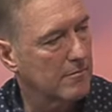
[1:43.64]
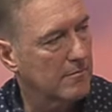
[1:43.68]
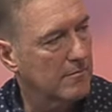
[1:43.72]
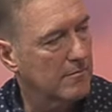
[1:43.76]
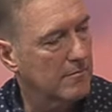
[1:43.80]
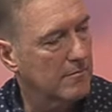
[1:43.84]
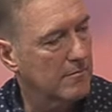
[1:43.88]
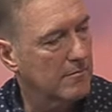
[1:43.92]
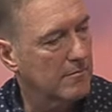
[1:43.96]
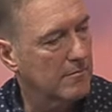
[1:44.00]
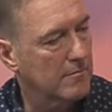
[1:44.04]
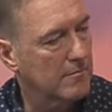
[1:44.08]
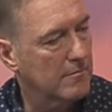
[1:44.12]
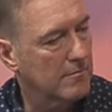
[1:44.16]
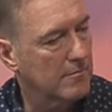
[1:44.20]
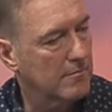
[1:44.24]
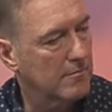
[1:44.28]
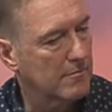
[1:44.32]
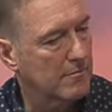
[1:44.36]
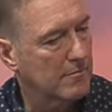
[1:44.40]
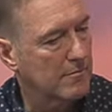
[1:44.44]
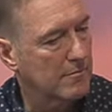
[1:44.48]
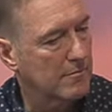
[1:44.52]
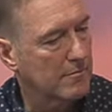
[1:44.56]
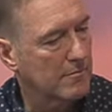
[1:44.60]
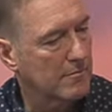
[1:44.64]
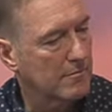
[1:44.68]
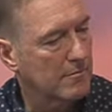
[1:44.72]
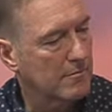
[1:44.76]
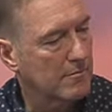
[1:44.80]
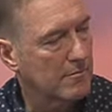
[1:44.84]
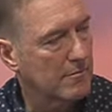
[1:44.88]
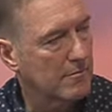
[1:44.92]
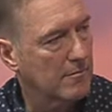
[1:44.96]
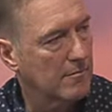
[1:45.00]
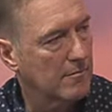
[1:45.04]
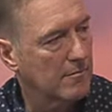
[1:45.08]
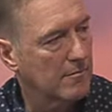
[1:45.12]

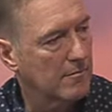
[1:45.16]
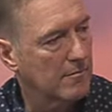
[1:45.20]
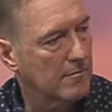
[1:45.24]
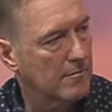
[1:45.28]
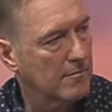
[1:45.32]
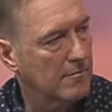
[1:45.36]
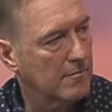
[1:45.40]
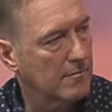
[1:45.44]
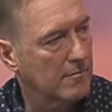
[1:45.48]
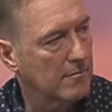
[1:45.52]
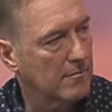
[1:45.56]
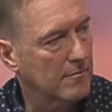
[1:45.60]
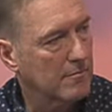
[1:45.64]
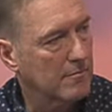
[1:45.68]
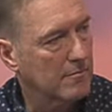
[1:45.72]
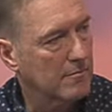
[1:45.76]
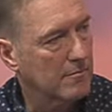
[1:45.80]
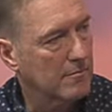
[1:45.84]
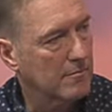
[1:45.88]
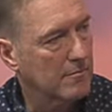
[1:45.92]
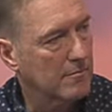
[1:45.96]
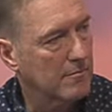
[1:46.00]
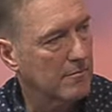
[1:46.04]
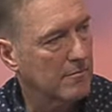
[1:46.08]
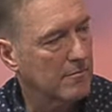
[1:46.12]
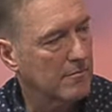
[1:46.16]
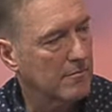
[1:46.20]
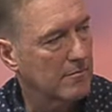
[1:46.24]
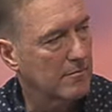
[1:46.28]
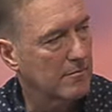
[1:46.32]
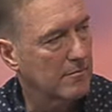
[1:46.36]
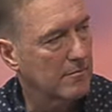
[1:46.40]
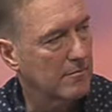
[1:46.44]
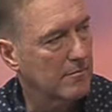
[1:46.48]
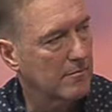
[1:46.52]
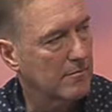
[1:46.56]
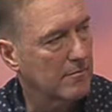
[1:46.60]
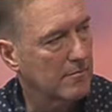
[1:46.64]

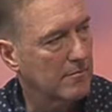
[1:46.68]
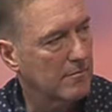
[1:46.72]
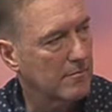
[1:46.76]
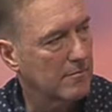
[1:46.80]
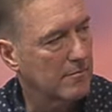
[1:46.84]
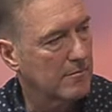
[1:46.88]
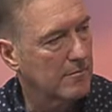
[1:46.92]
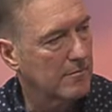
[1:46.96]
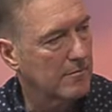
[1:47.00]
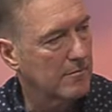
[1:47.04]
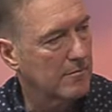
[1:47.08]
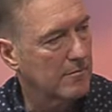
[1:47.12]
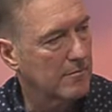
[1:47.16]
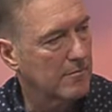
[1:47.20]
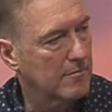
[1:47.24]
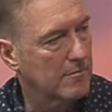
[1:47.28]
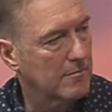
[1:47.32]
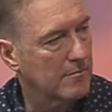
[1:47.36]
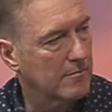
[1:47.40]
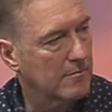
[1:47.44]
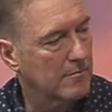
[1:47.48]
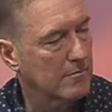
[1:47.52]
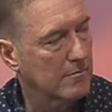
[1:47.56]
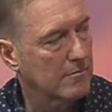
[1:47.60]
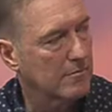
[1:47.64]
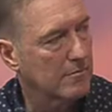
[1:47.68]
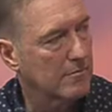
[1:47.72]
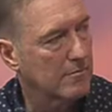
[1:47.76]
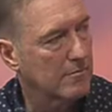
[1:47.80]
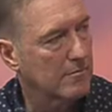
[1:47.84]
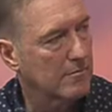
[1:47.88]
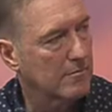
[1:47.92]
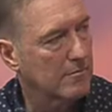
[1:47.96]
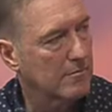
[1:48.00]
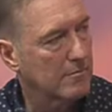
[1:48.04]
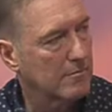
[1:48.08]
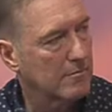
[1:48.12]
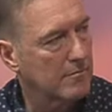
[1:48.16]

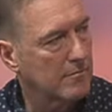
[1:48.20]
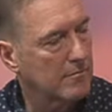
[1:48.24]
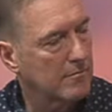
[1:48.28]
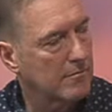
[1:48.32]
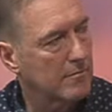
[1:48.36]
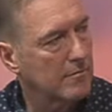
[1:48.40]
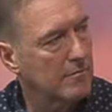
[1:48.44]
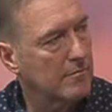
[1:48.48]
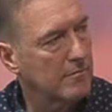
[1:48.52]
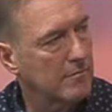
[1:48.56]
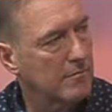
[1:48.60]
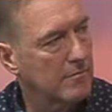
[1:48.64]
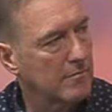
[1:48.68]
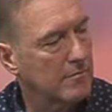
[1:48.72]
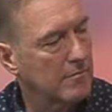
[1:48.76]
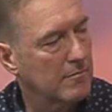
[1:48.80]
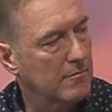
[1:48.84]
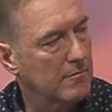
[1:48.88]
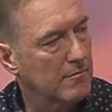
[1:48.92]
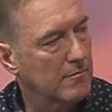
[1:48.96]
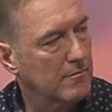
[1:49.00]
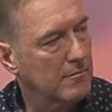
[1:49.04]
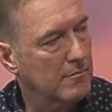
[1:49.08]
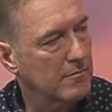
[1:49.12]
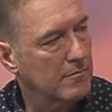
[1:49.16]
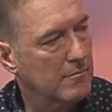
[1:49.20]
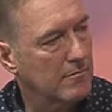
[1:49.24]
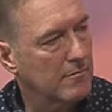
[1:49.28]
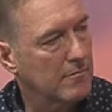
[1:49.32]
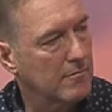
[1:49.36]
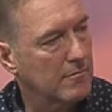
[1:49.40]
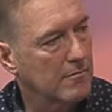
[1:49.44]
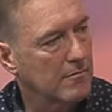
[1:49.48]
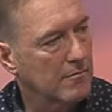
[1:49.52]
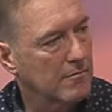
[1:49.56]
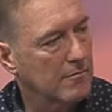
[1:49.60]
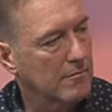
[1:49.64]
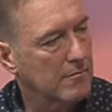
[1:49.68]

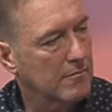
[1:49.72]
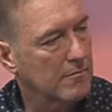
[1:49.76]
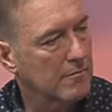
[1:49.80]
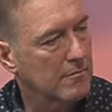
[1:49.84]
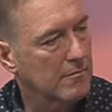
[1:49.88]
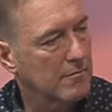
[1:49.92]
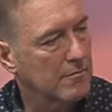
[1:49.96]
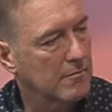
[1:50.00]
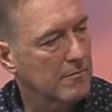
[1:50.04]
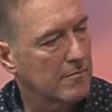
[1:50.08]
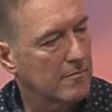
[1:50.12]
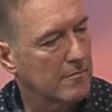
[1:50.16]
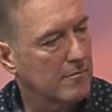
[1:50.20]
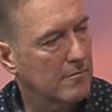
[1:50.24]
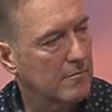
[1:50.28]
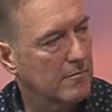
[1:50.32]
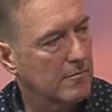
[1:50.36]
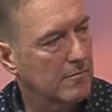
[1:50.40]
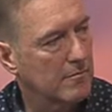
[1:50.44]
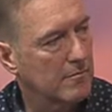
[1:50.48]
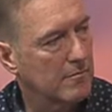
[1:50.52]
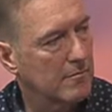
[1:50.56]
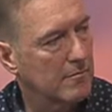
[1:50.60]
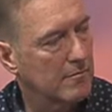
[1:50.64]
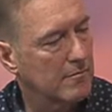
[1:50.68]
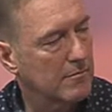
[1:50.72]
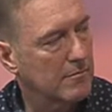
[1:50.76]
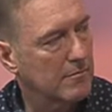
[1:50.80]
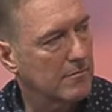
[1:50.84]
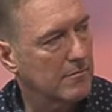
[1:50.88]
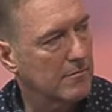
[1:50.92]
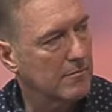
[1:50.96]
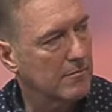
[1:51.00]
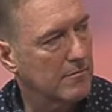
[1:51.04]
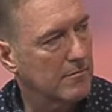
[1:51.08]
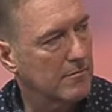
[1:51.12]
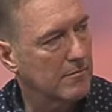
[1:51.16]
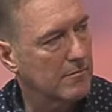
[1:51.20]

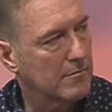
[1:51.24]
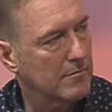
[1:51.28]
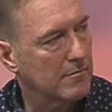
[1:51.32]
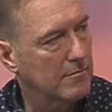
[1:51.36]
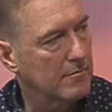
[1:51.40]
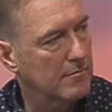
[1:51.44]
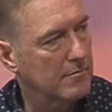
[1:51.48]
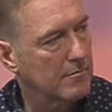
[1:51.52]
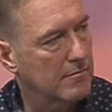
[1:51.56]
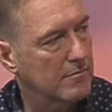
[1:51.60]
This person isn't speaking.